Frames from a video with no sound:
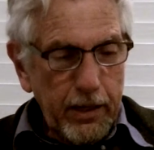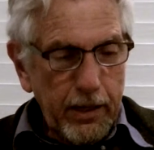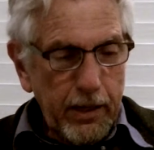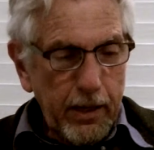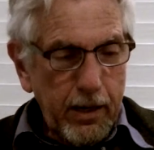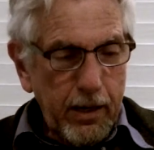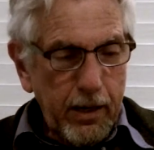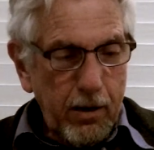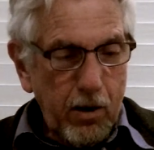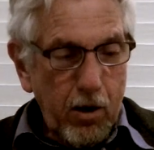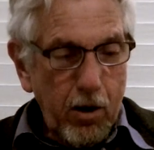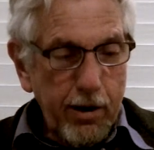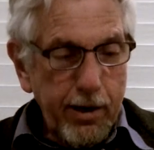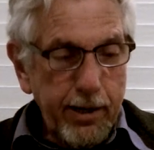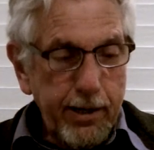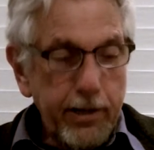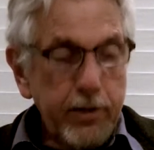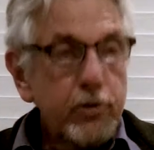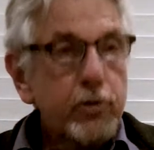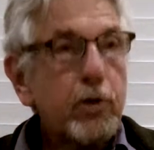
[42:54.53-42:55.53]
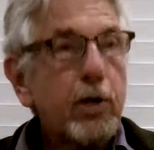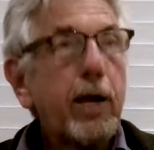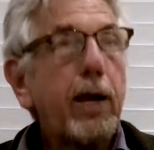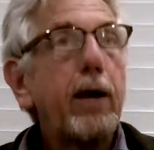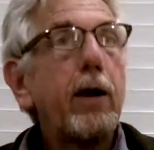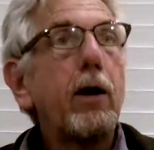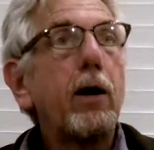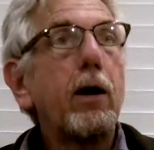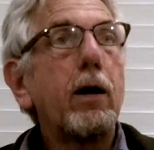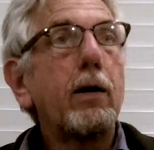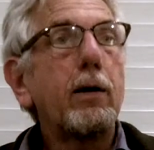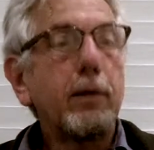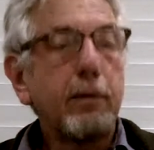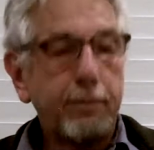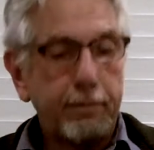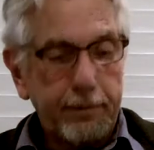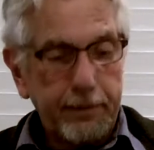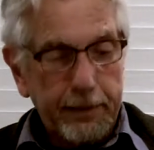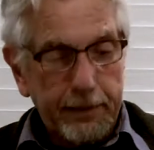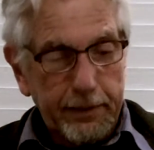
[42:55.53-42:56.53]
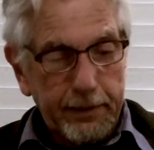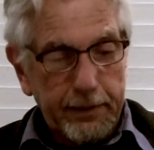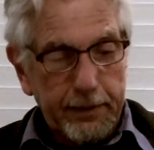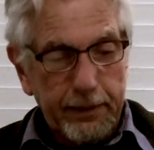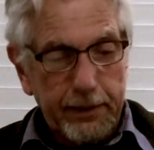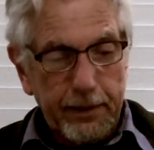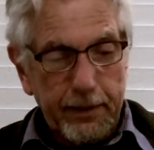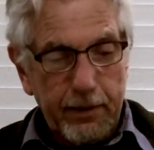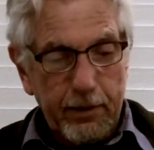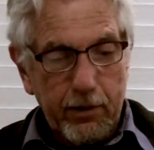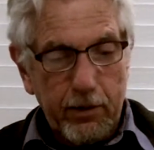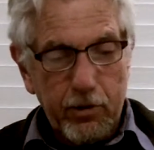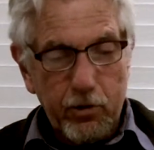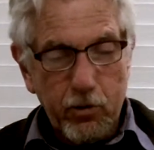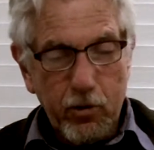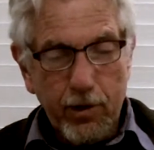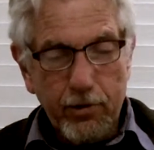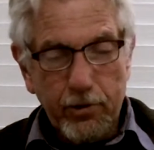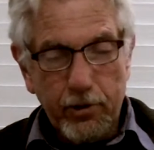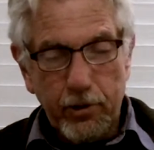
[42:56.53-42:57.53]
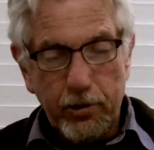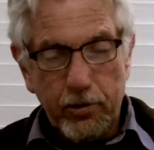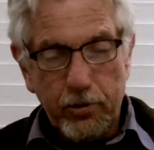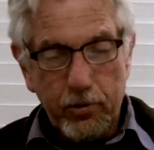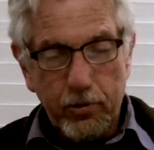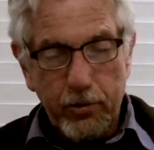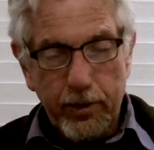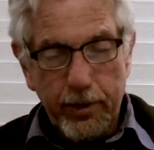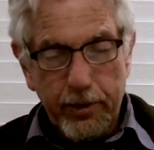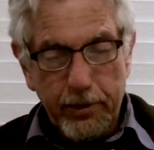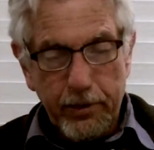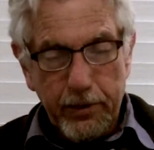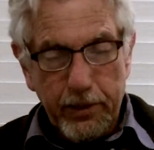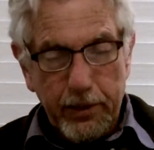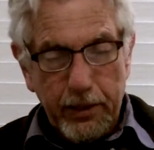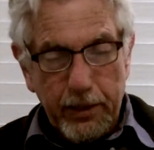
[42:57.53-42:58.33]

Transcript: uh, are in its care, are entrusted to it.